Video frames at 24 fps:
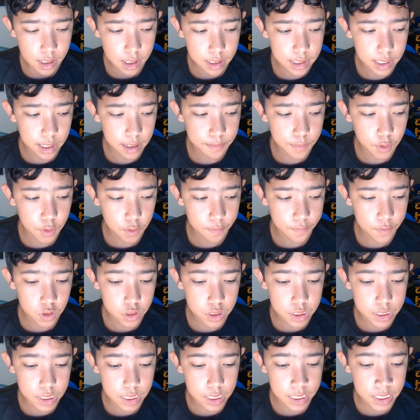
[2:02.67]
And then moving
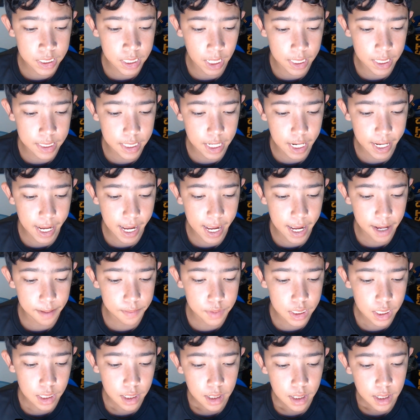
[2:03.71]
on to the Sunday
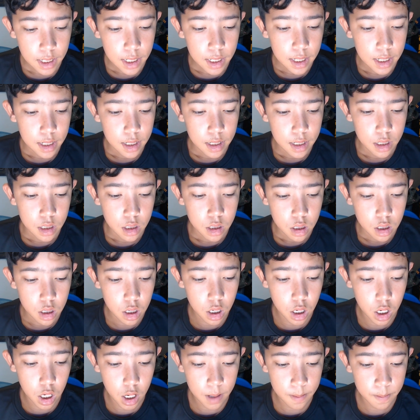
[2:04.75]
games,
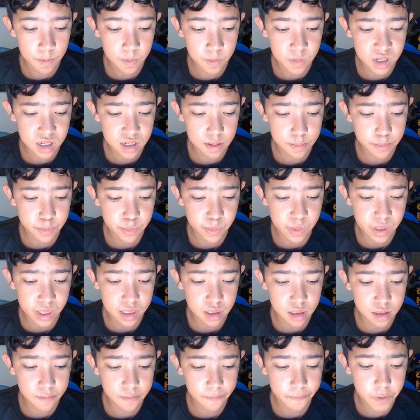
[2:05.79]

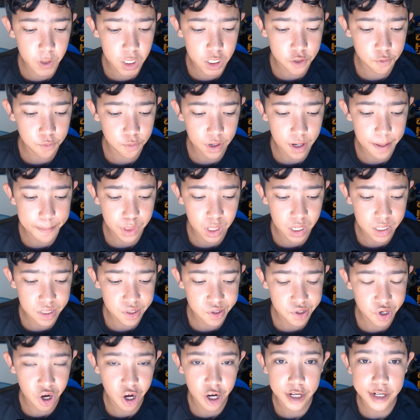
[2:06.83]
the first one at
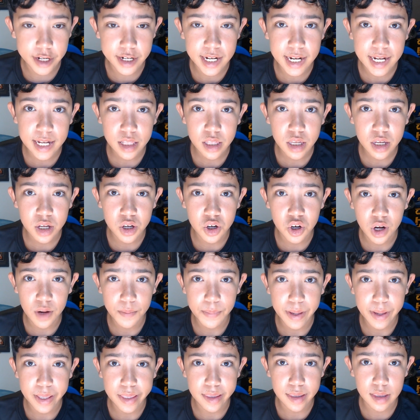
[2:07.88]
Blundstone nearly
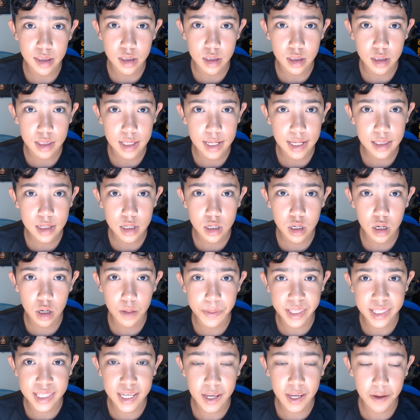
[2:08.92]
could
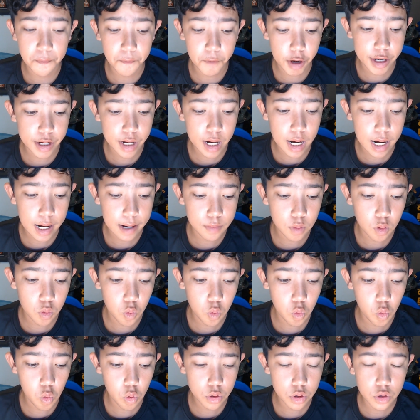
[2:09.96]
have been different.
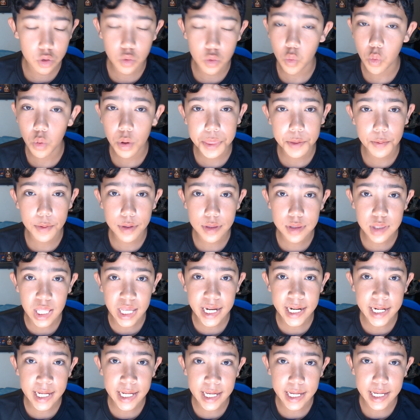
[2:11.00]
North were
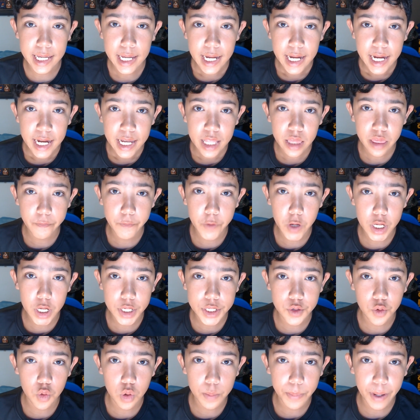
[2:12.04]
leading in the
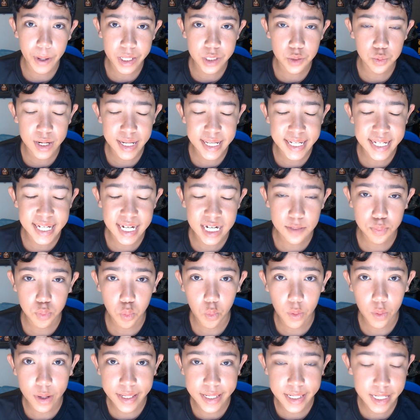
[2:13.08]
first quarter by 26
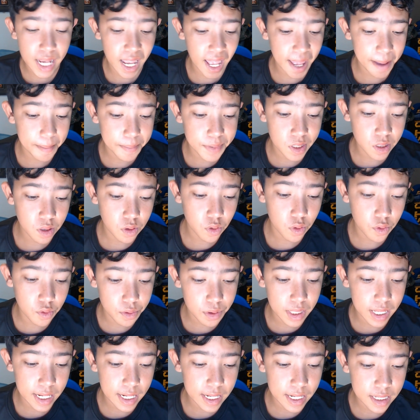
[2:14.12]
points,
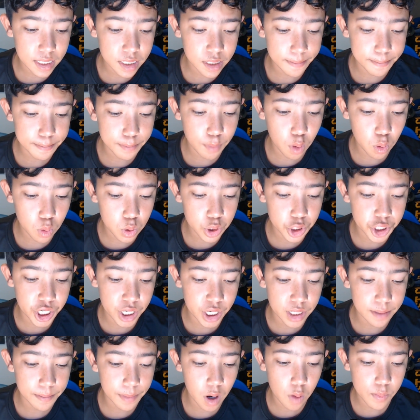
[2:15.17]
absolutely
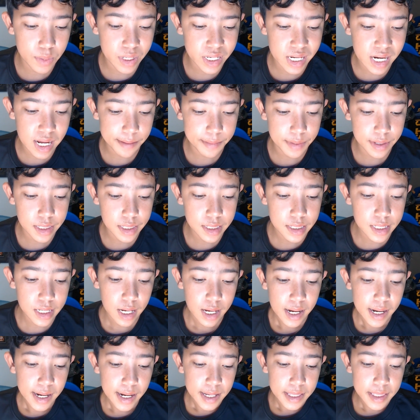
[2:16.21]
demolishing the Melbourne Demons.
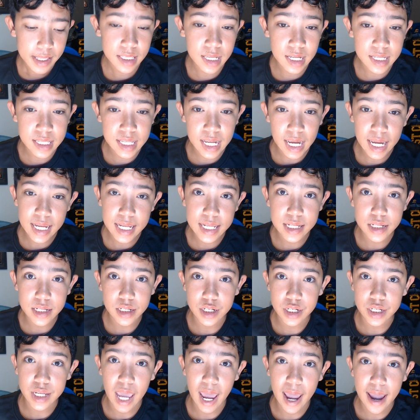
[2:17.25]
Then the D's
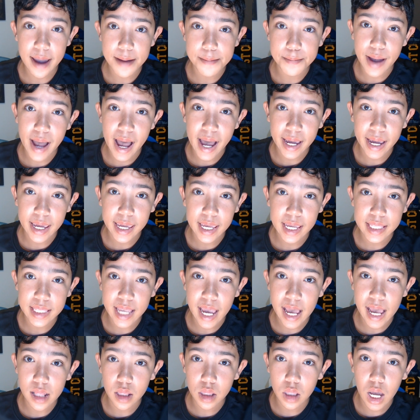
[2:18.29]
just came back in
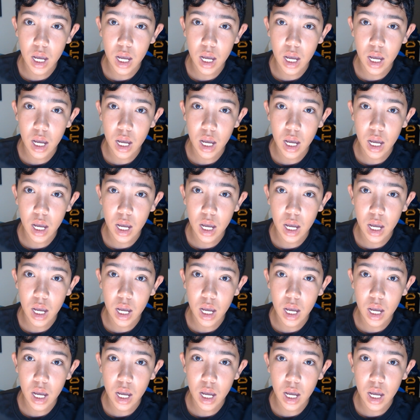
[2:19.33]
that